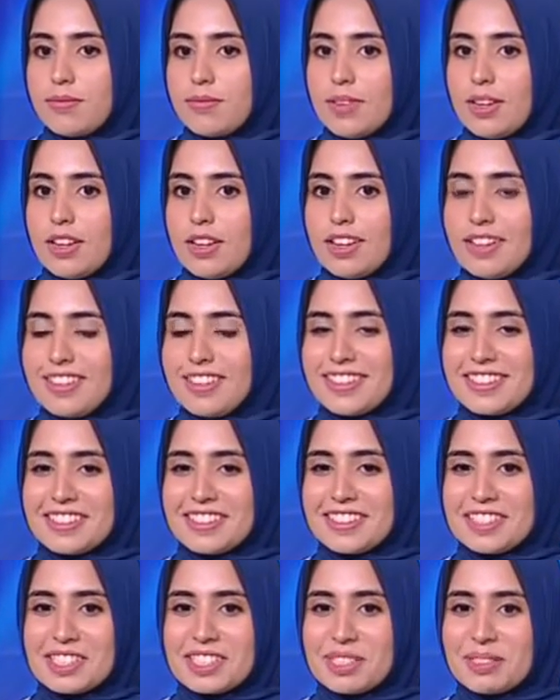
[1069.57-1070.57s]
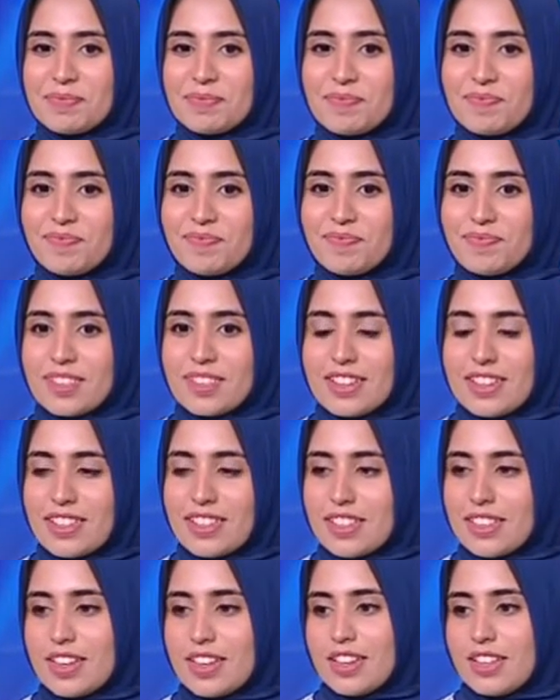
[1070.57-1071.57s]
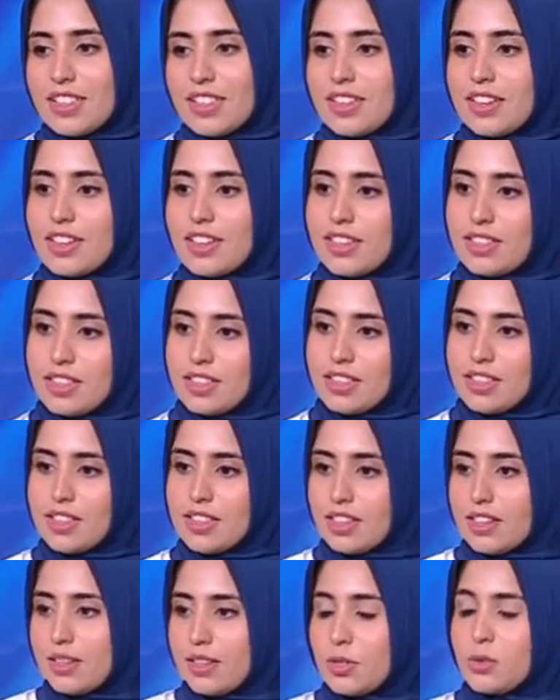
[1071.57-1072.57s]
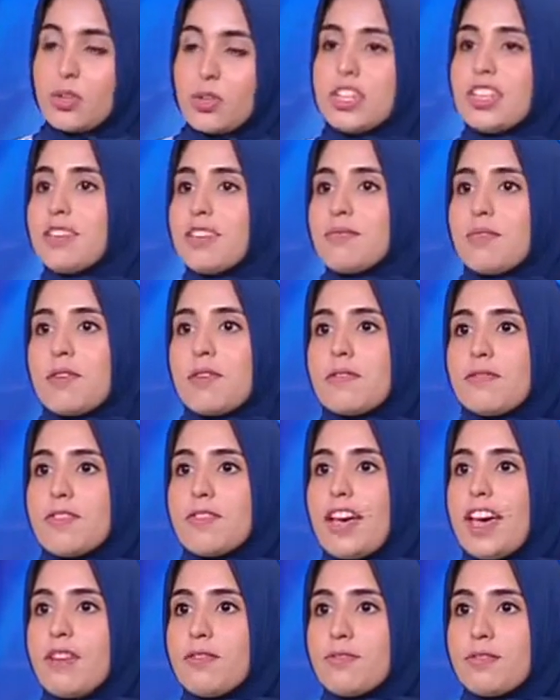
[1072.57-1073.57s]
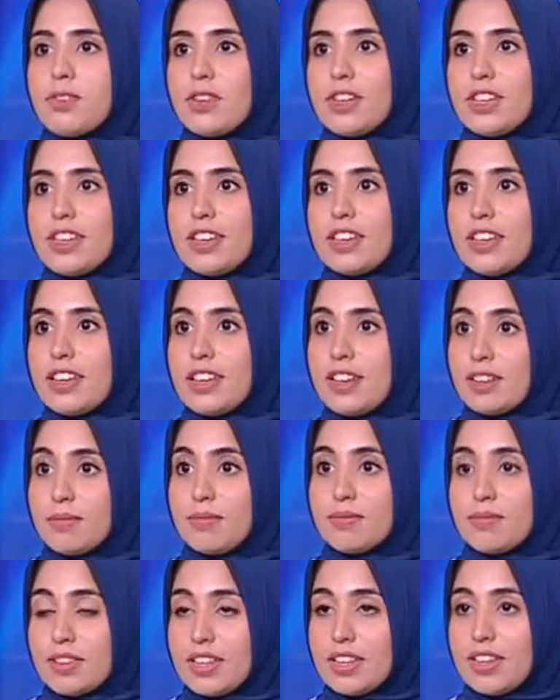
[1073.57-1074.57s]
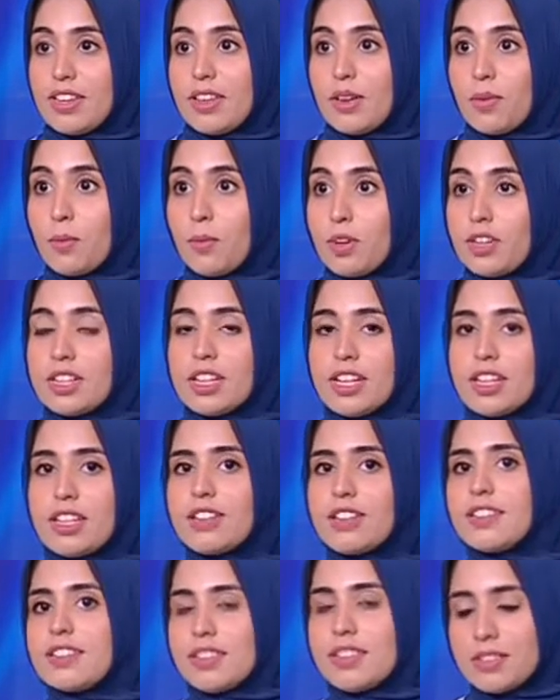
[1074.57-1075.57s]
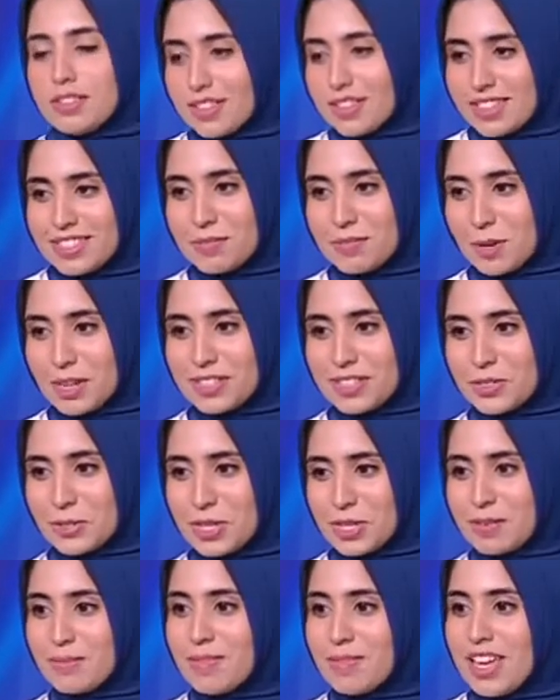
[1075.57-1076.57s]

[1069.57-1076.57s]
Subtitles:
like the dream of every one, and it's my dream.